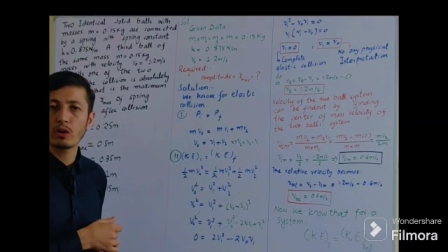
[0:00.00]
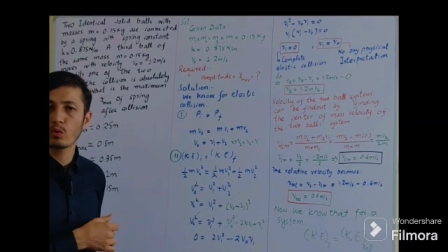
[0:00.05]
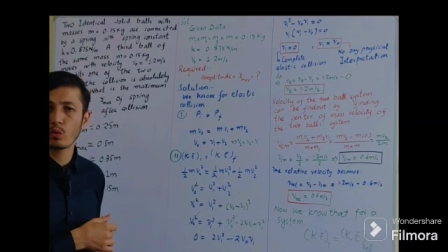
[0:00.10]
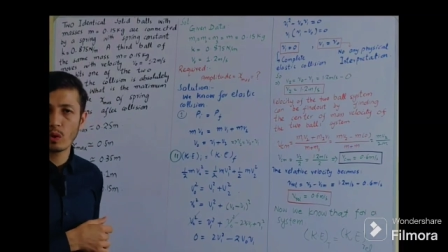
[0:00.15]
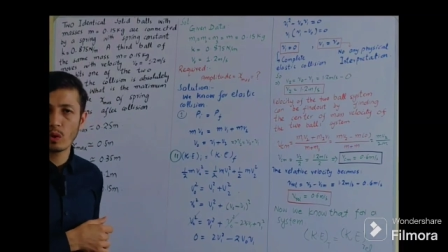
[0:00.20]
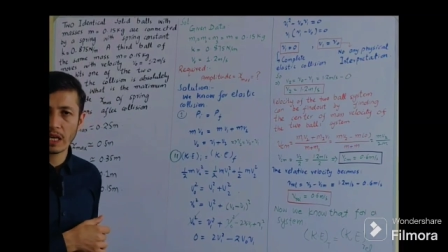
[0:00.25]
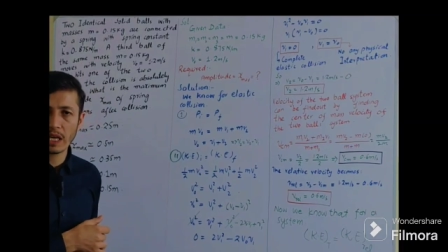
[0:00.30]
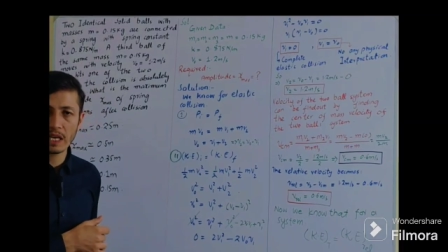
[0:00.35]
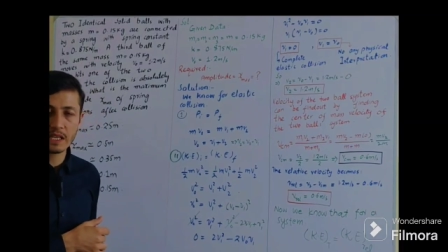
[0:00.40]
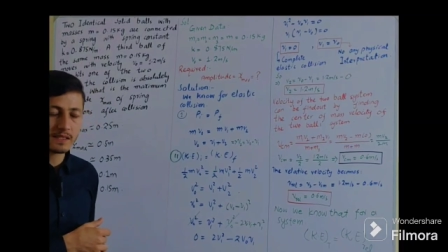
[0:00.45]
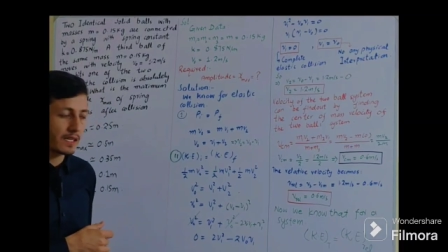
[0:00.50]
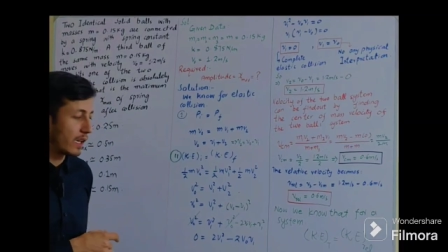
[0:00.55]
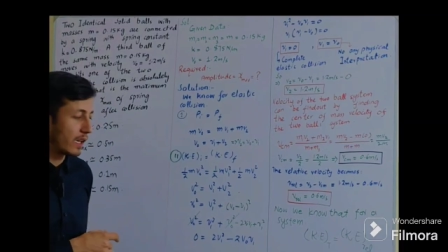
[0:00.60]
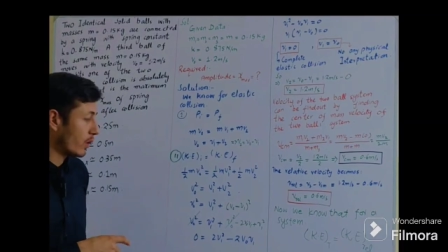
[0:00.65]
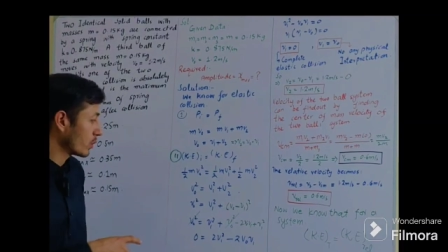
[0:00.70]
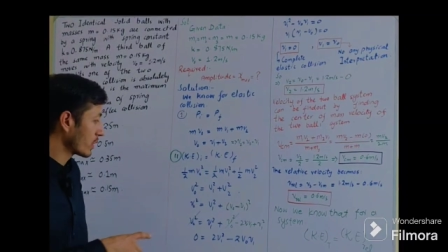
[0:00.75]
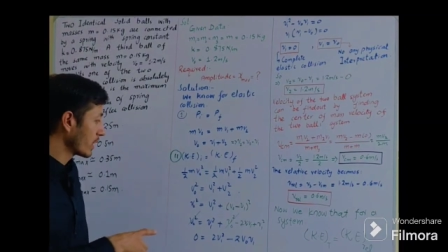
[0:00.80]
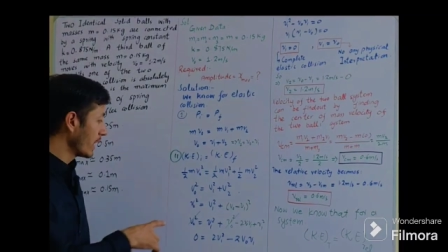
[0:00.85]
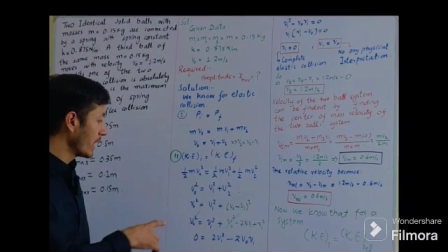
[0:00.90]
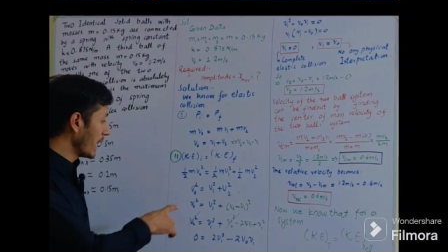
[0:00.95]
will cancel
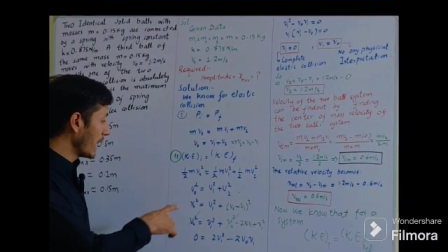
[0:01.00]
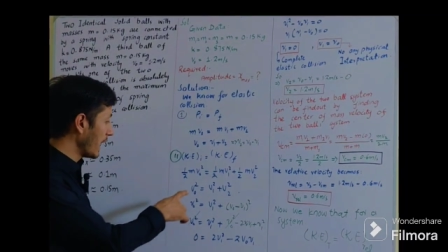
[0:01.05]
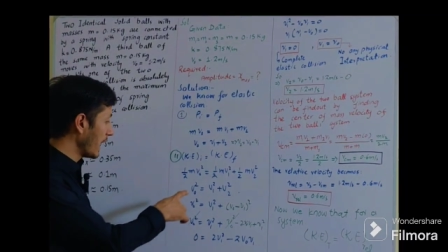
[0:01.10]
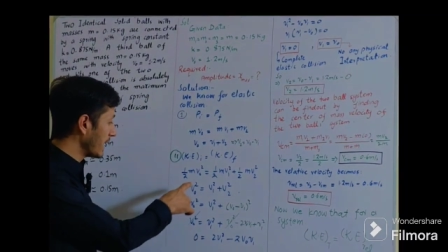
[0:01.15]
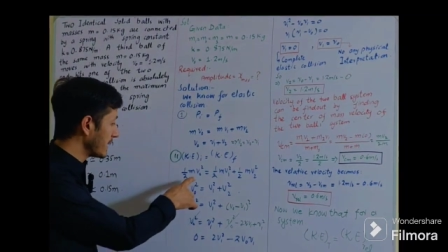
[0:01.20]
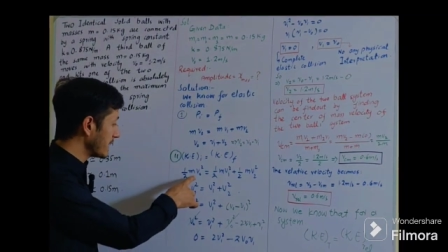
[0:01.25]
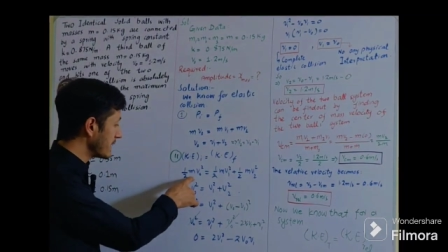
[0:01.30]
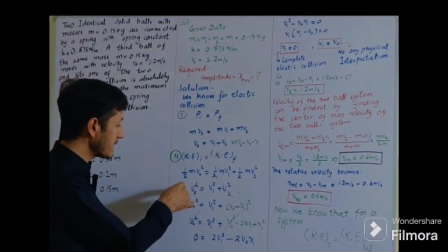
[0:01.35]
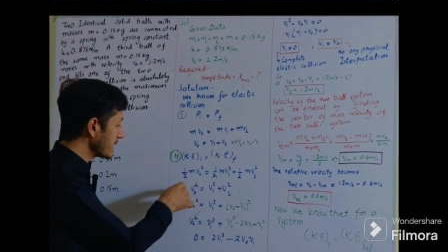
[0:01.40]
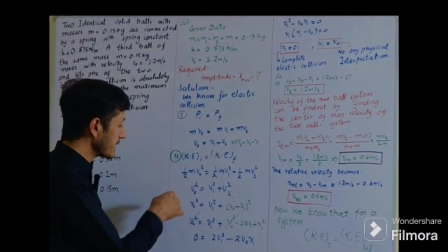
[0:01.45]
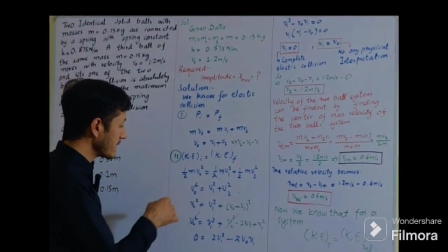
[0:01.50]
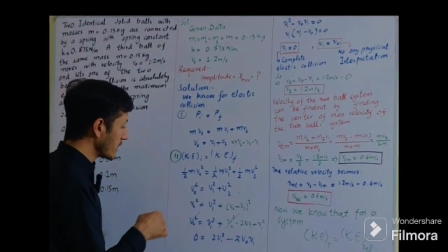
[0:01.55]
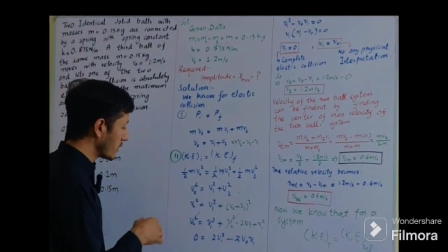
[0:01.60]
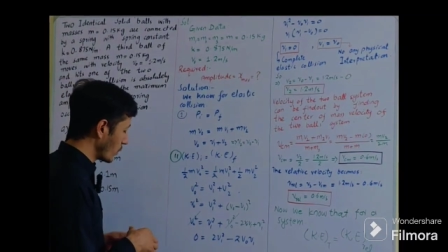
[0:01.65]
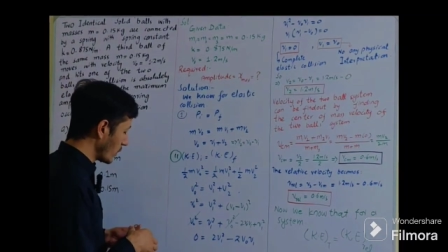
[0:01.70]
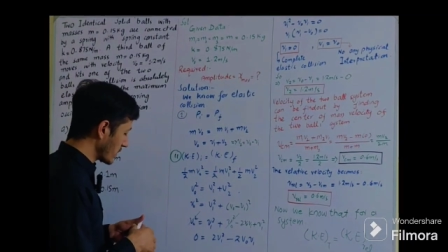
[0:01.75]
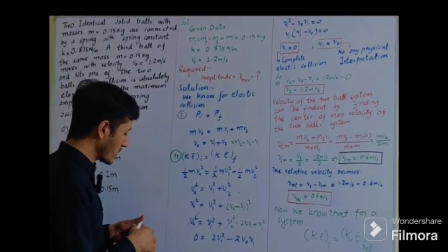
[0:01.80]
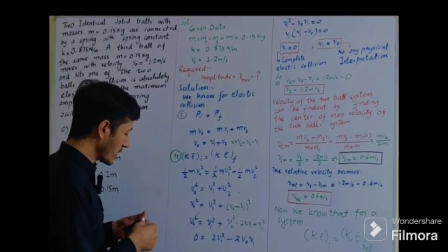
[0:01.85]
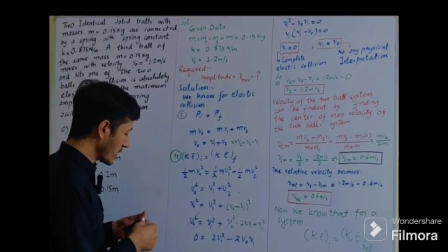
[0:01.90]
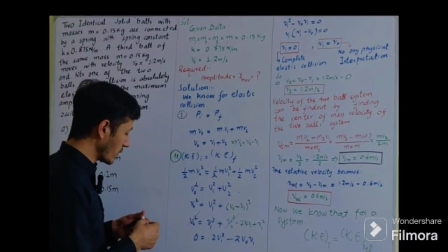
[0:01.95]
out, and this
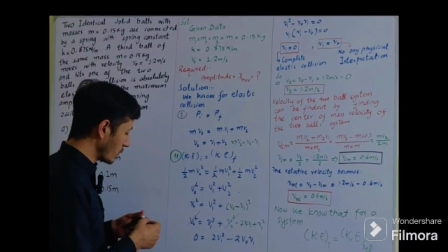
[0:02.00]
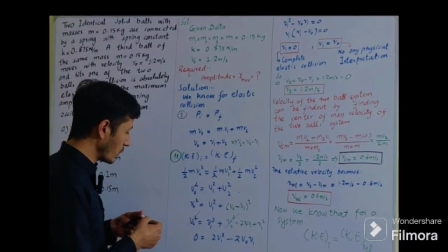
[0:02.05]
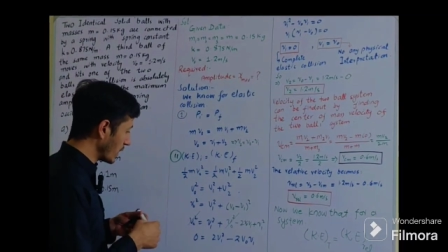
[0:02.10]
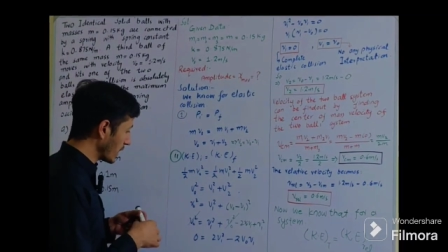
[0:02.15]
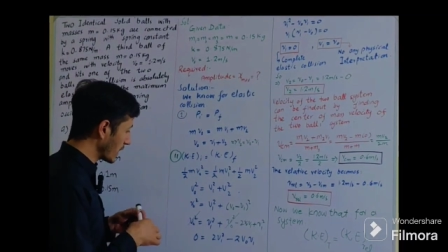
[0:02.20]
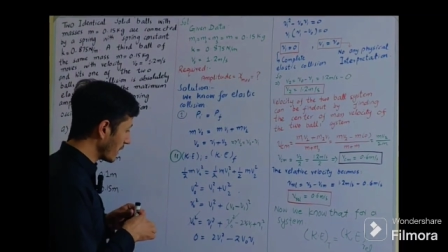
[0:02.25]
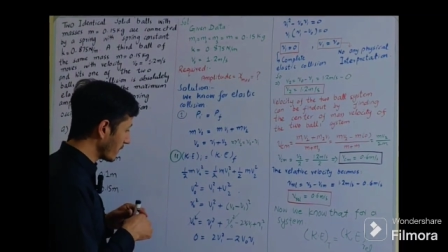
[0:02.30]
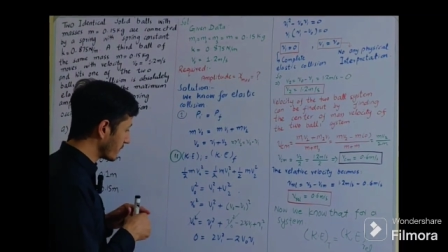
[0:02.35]
equation will